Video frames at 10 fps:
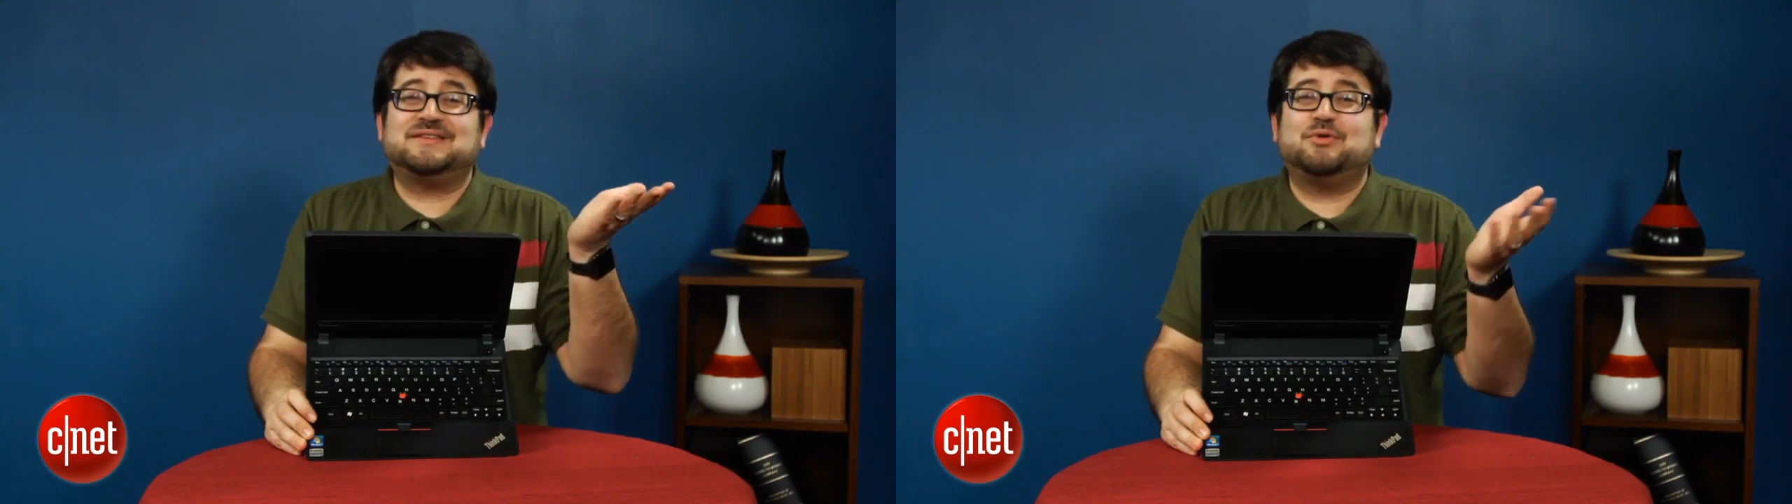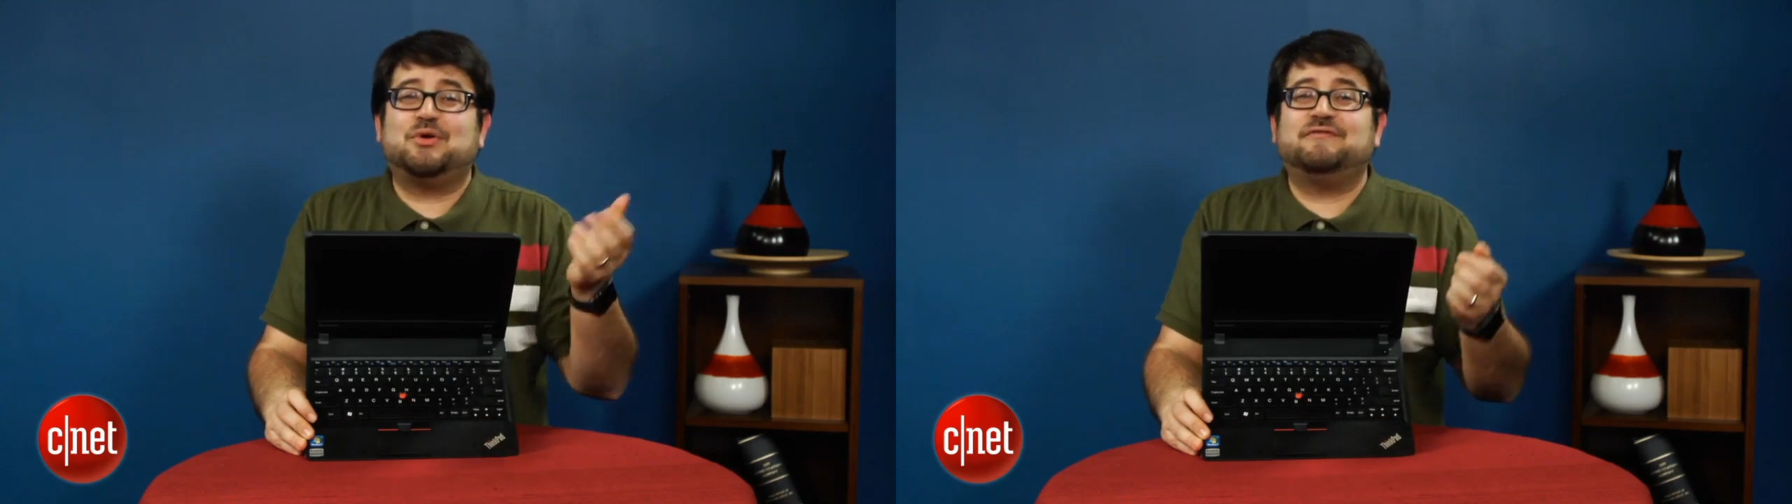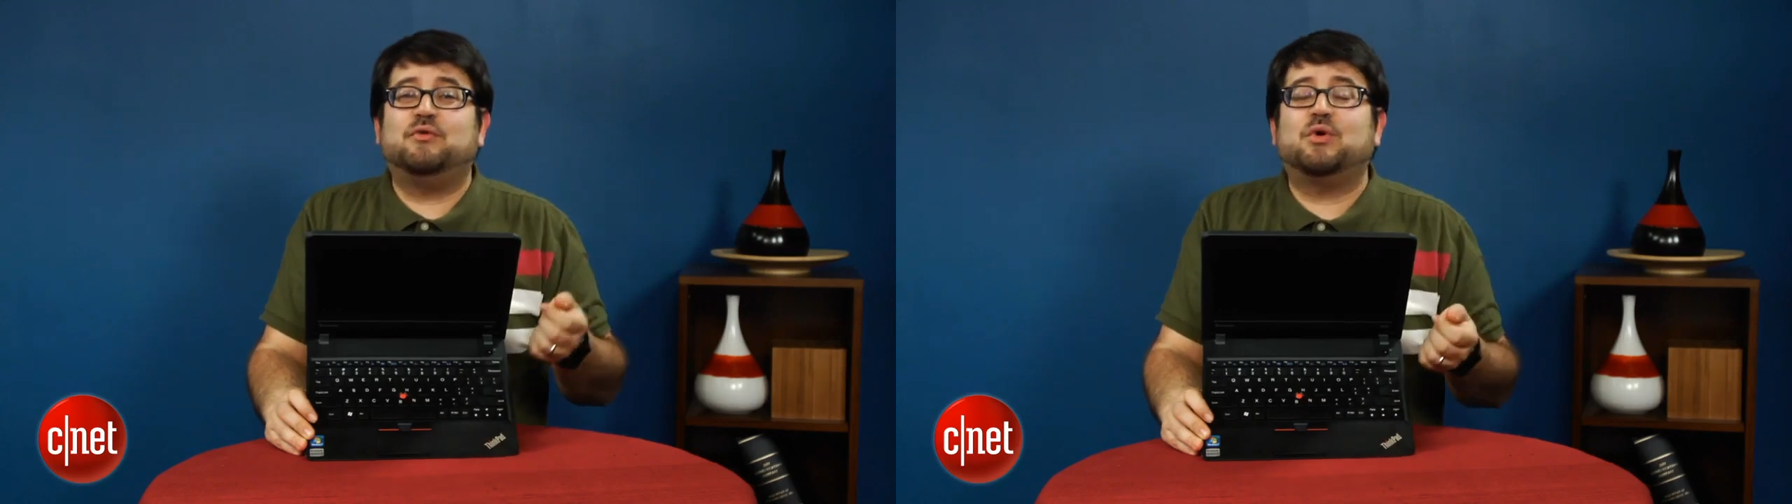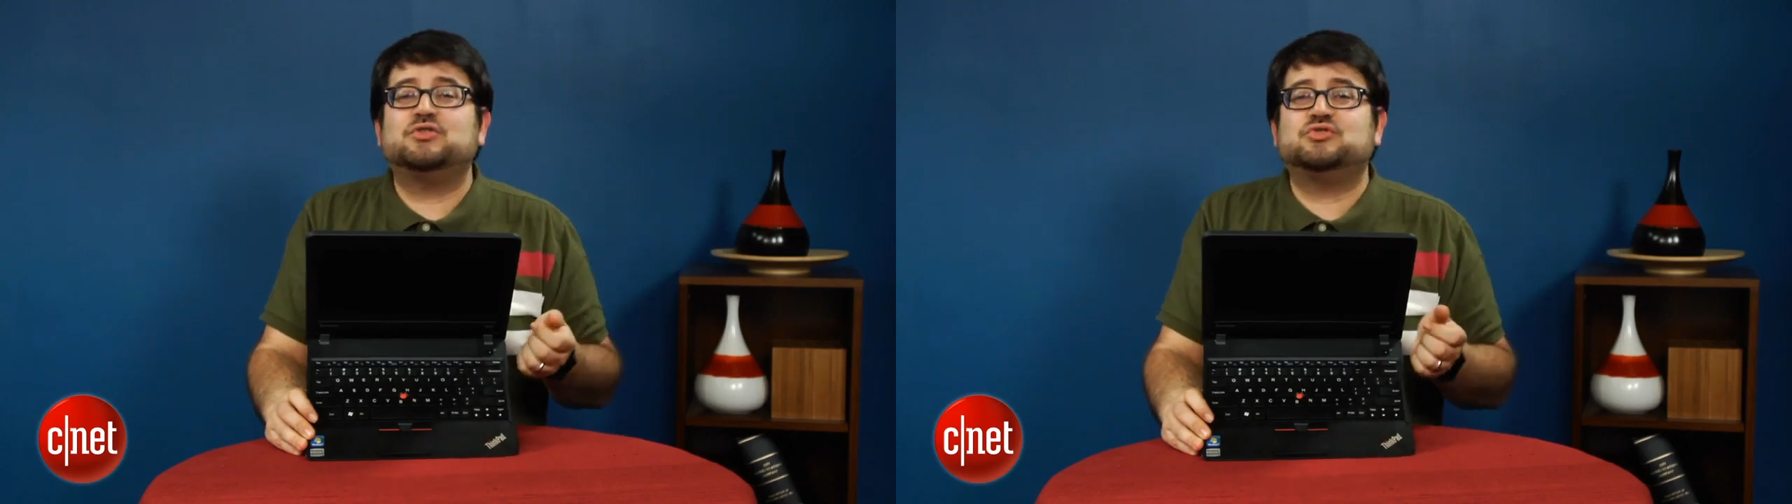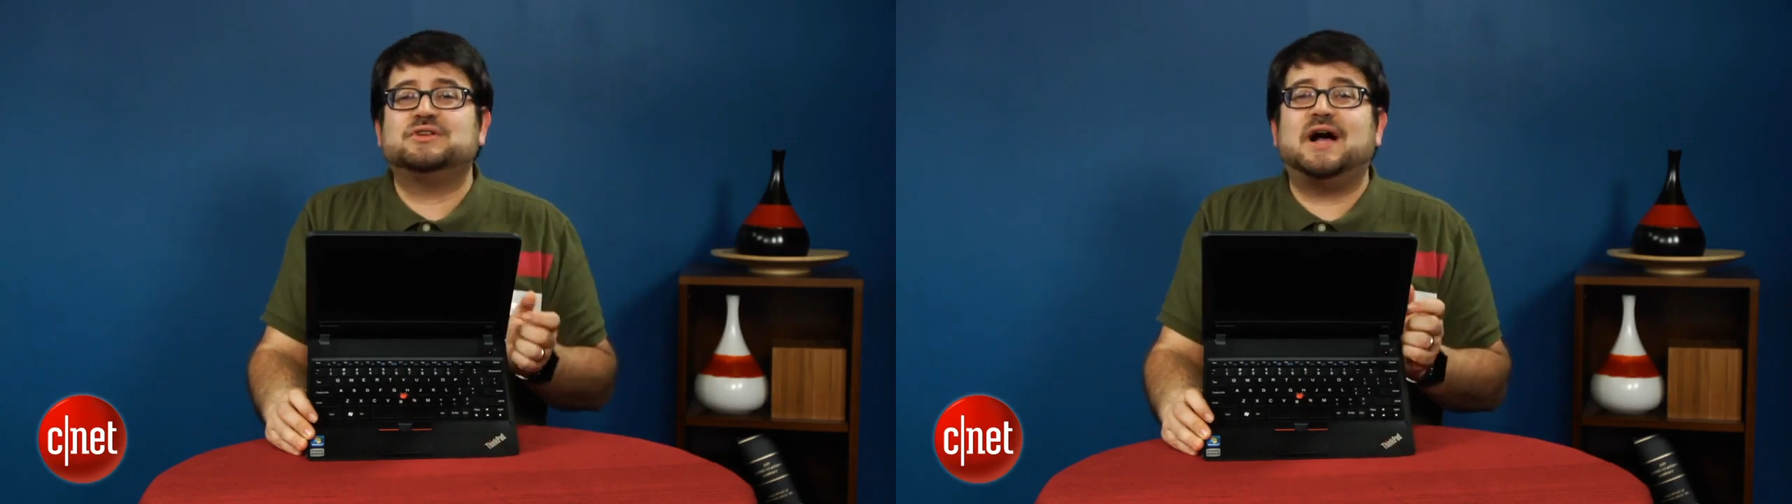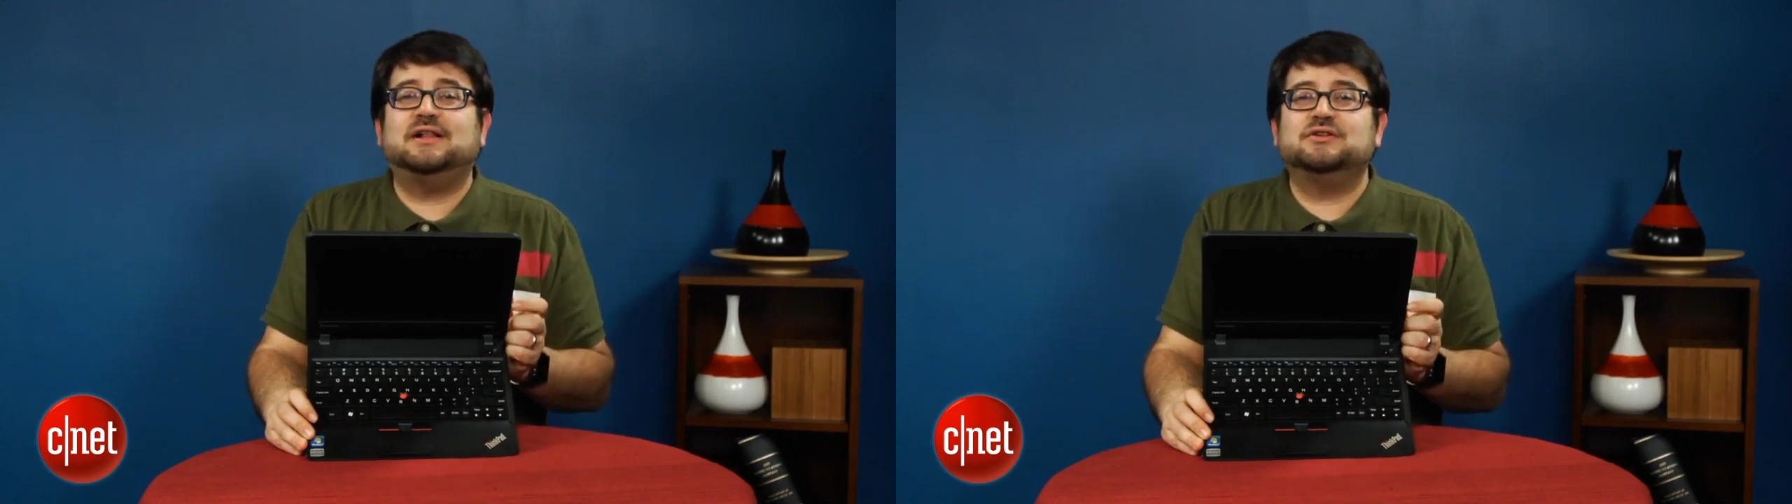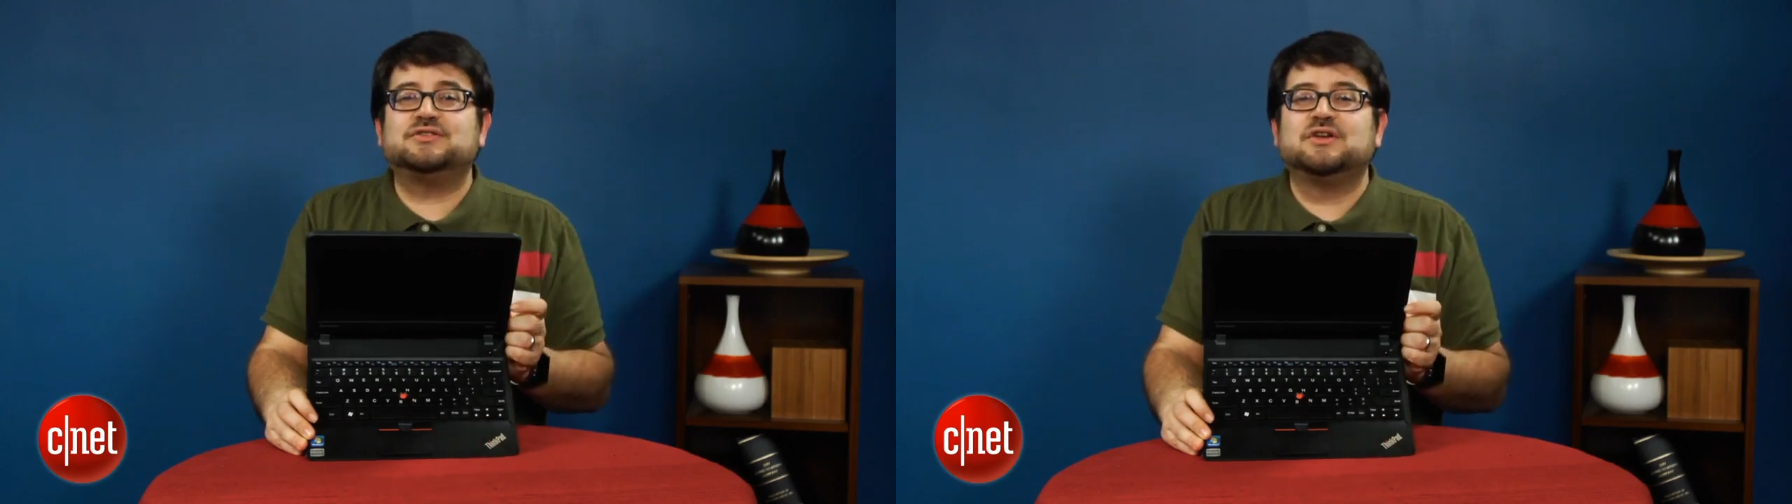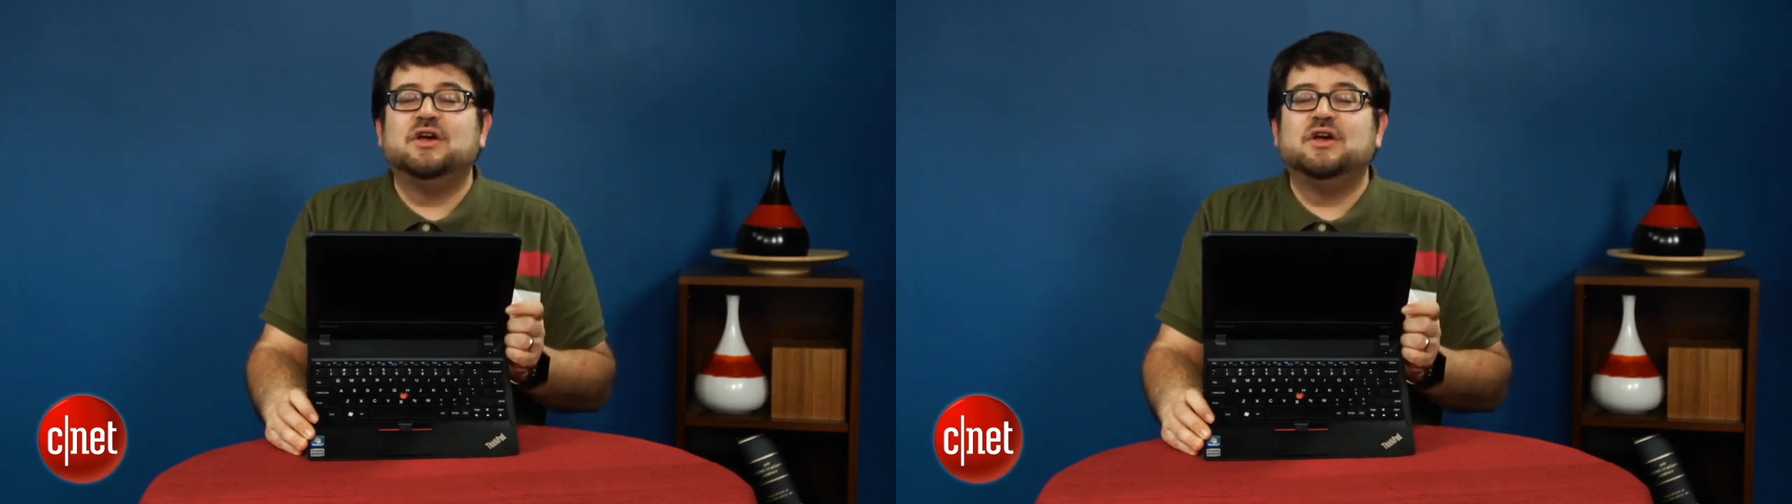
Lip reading: something around $400